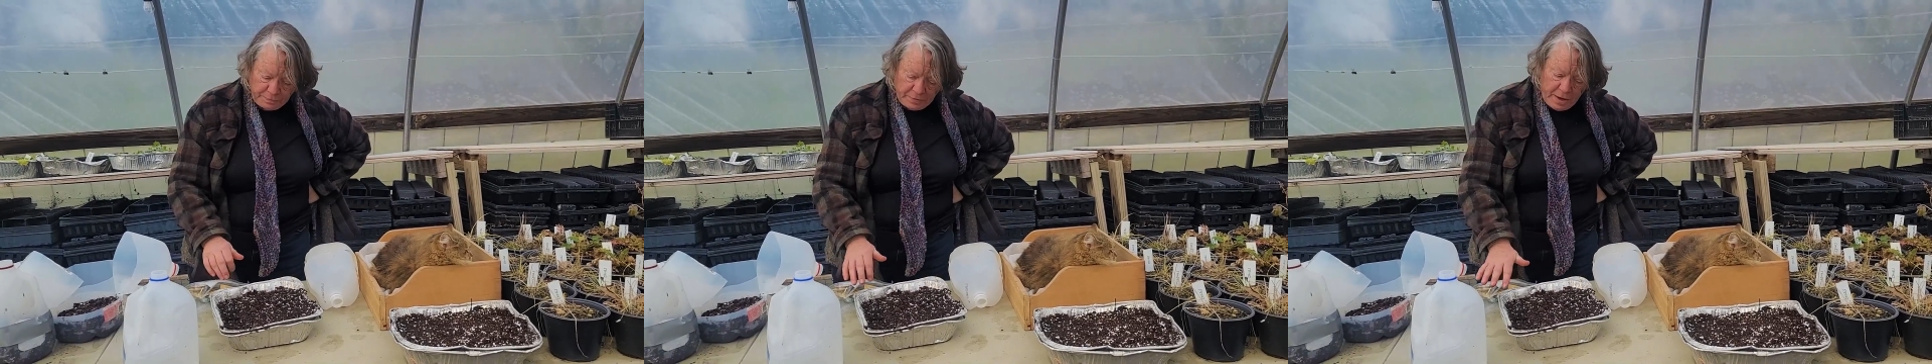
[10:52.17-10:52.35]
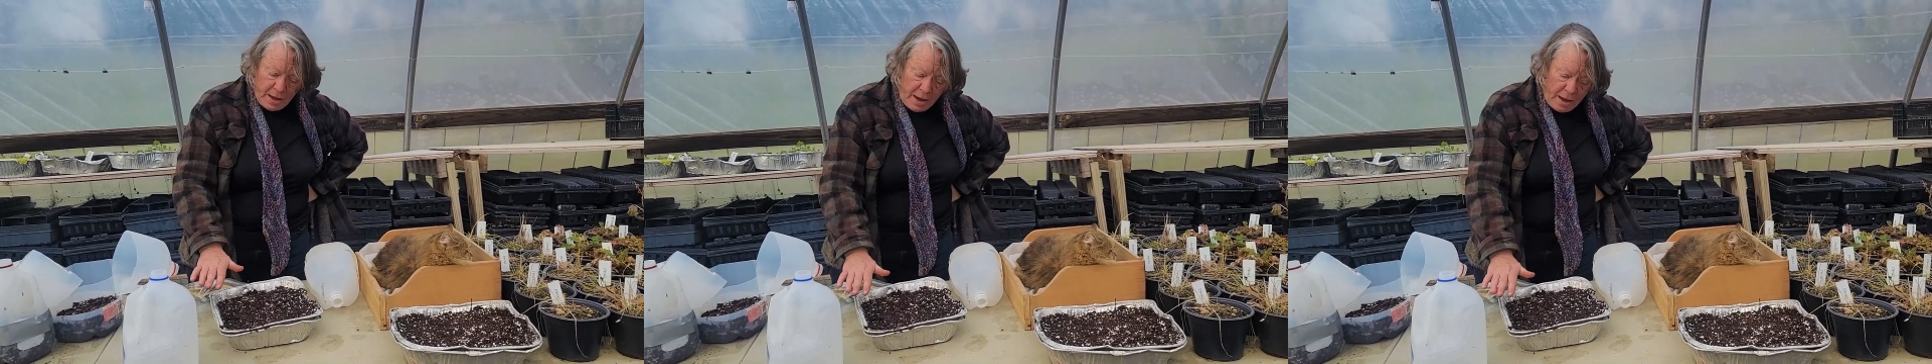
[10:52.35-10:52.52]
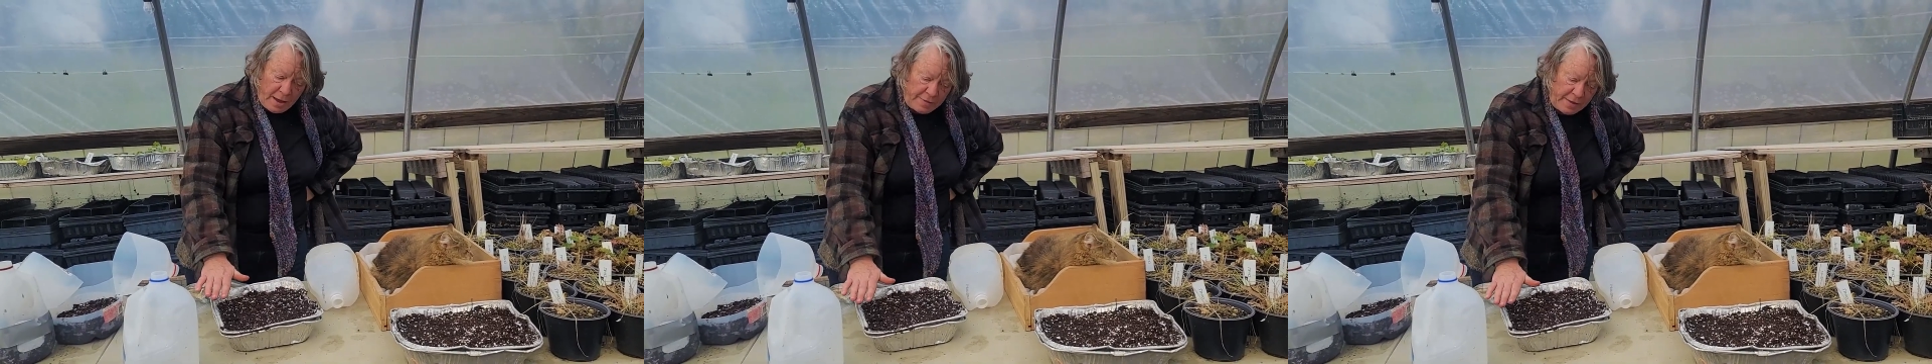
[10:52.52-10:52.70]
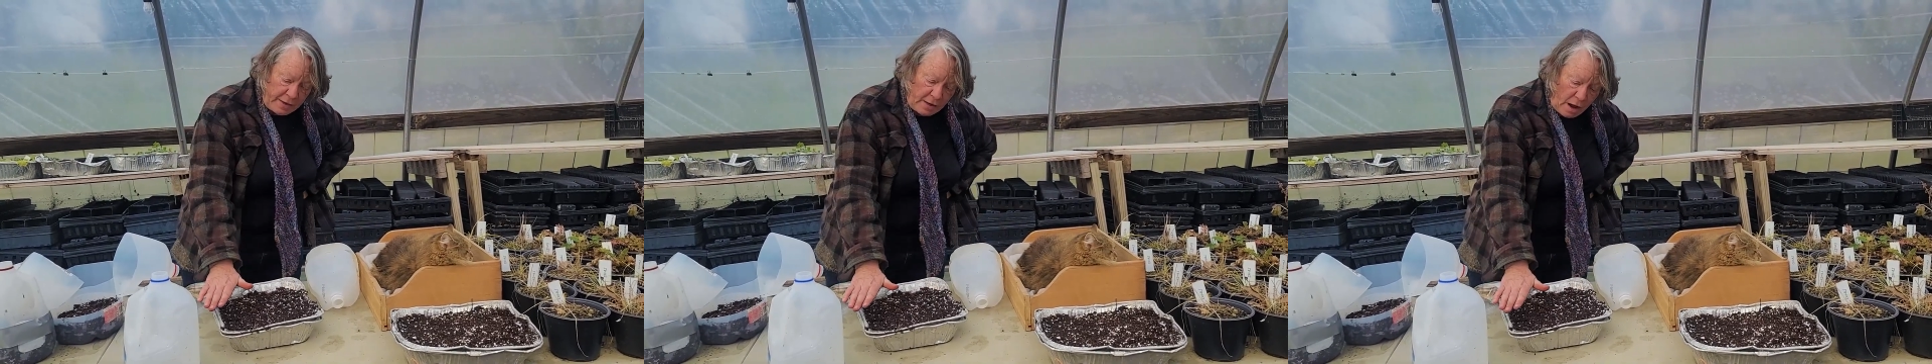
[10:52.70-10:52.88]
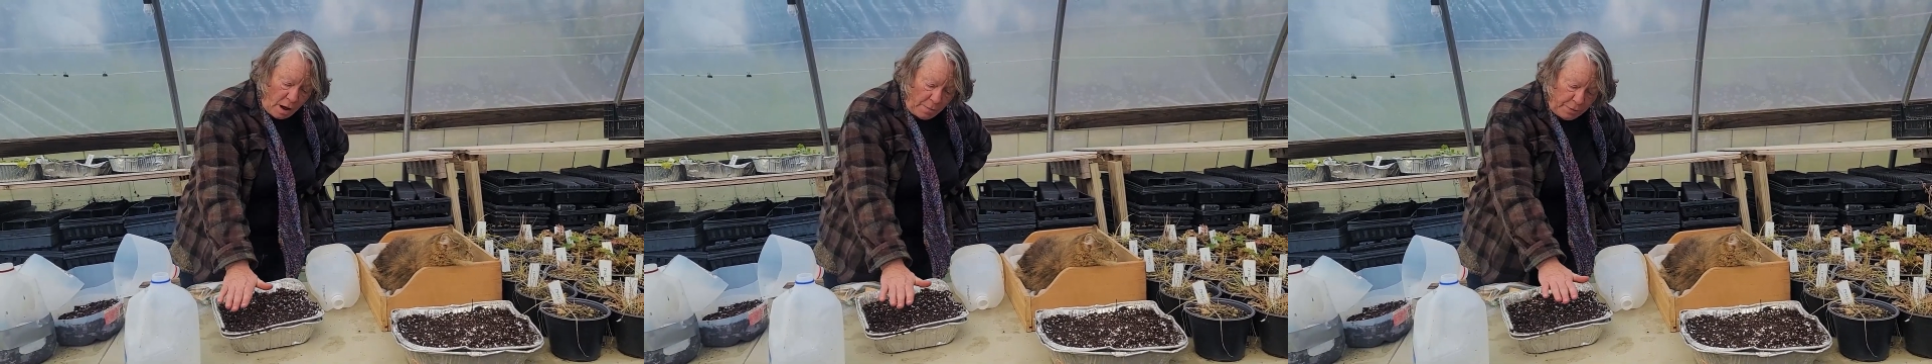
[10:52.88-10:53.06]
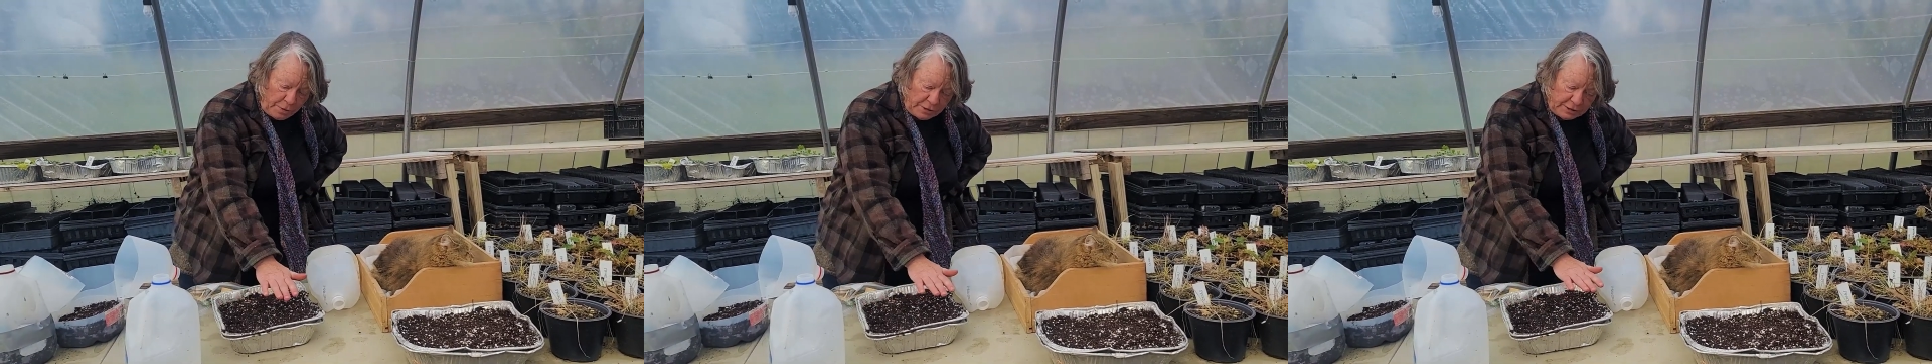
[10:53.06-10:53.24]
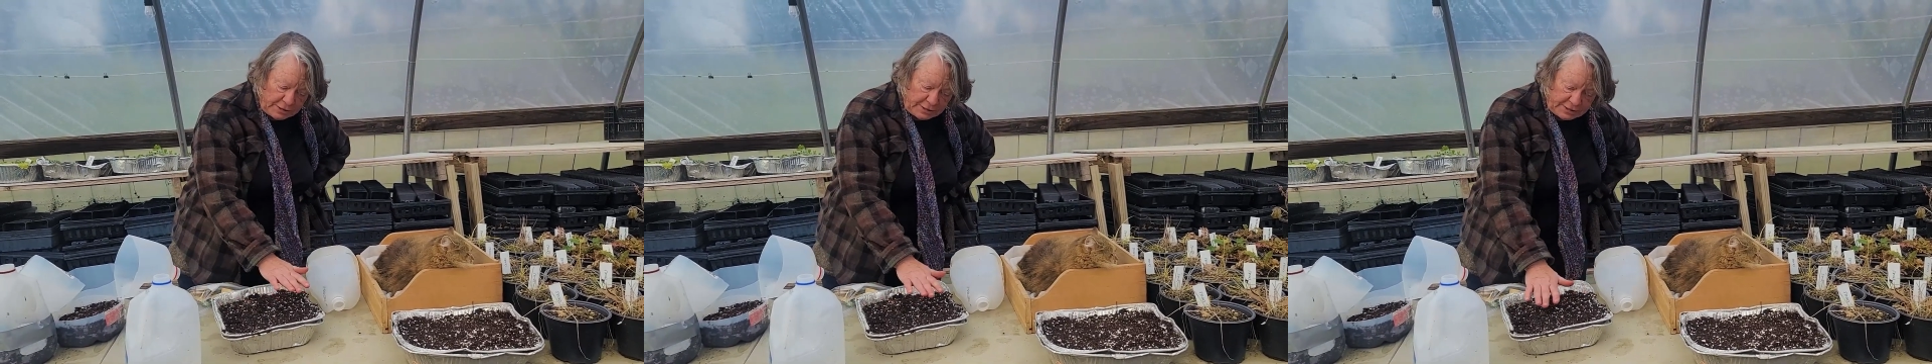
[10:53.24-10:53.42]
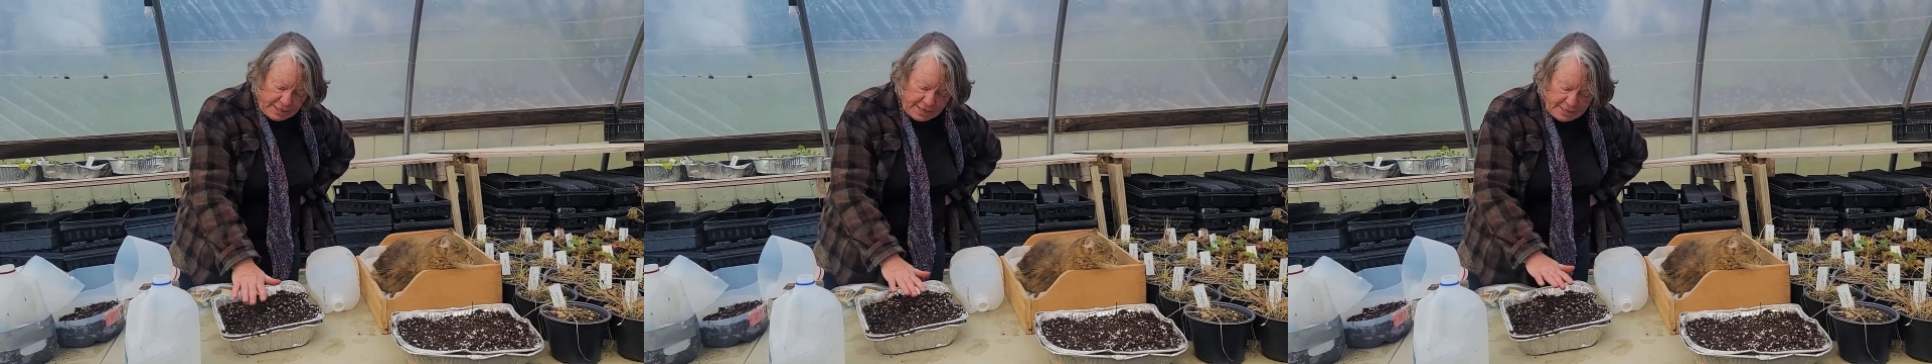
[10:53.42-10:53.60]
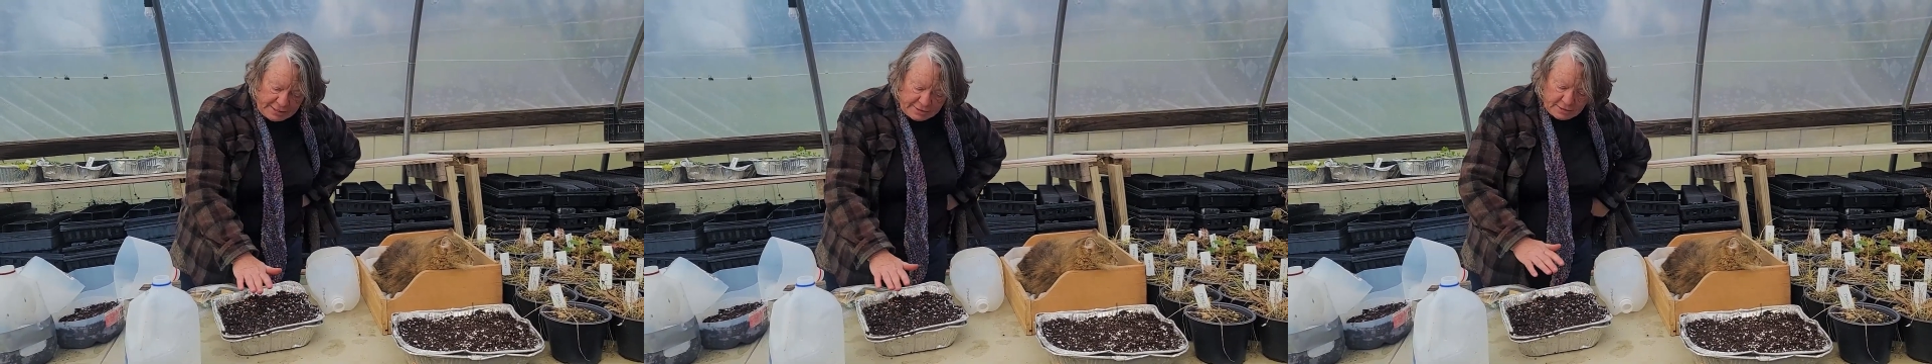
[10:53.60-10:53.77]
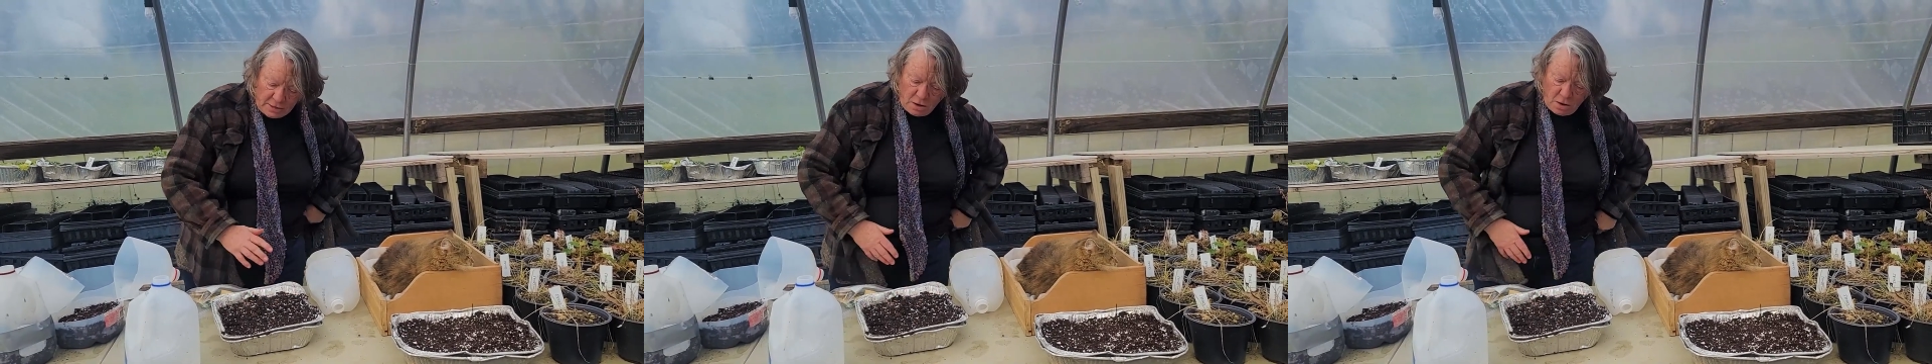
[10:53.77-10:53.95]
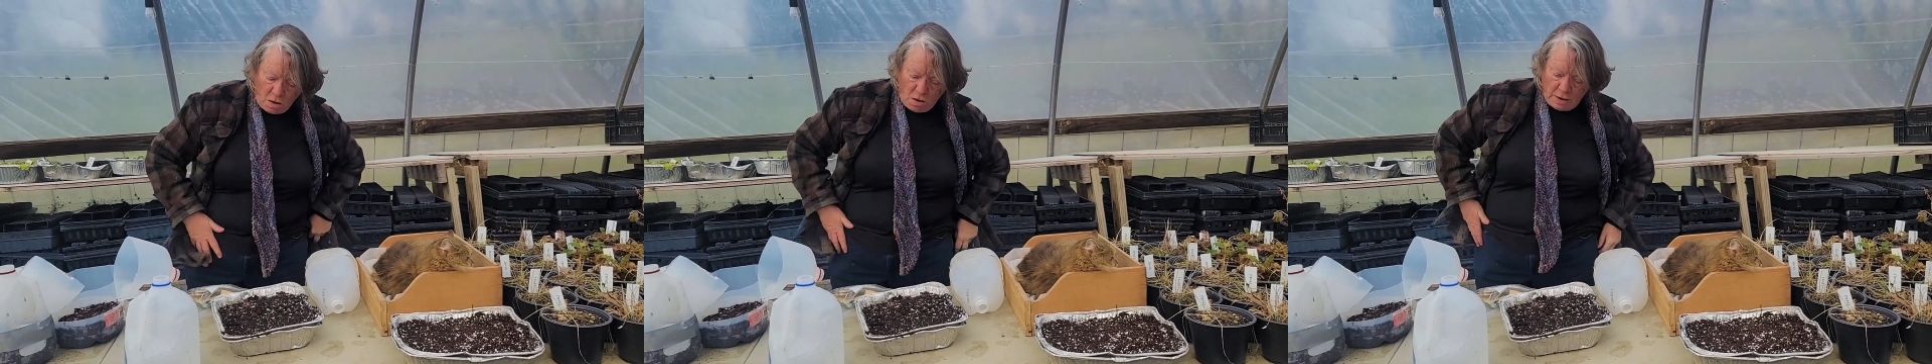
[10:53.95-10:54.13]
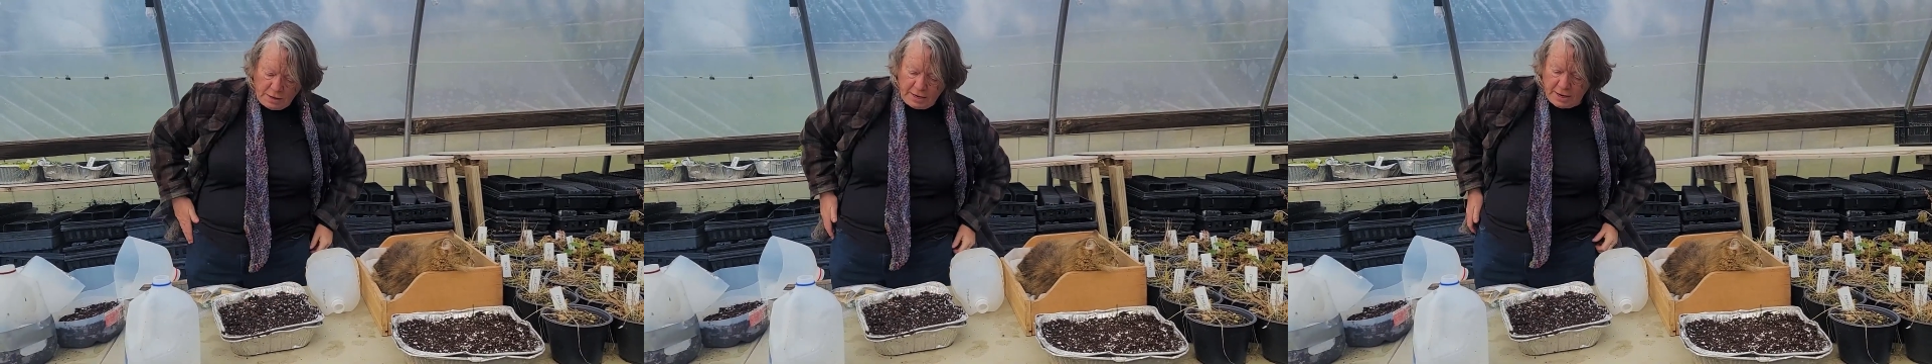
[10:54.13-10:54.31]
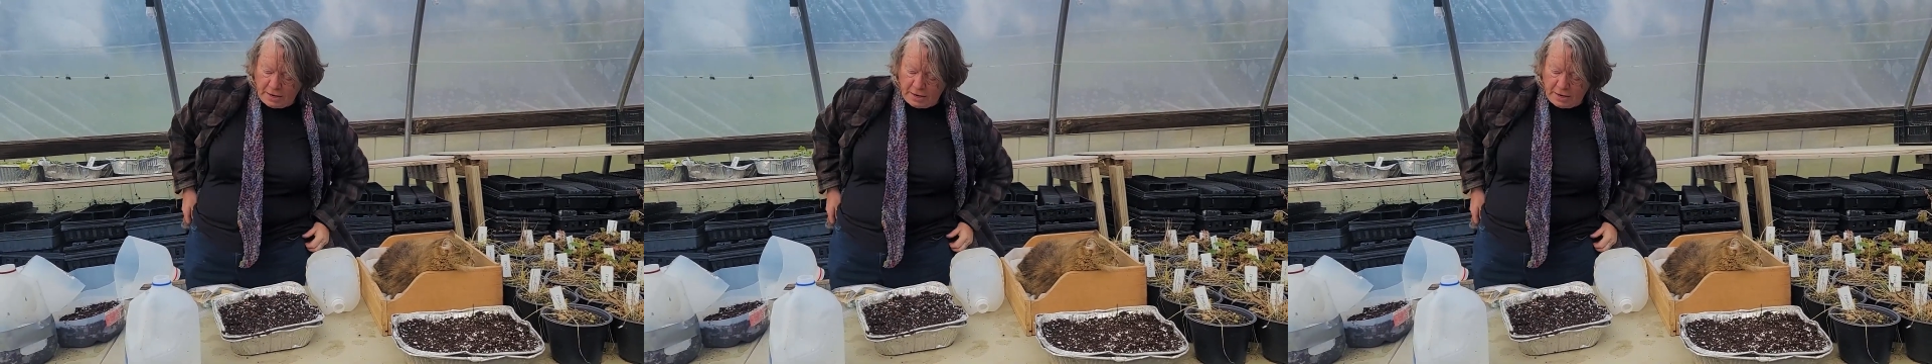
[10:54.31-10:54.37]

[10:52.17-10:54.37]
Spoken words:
and then I'll put seeds on here,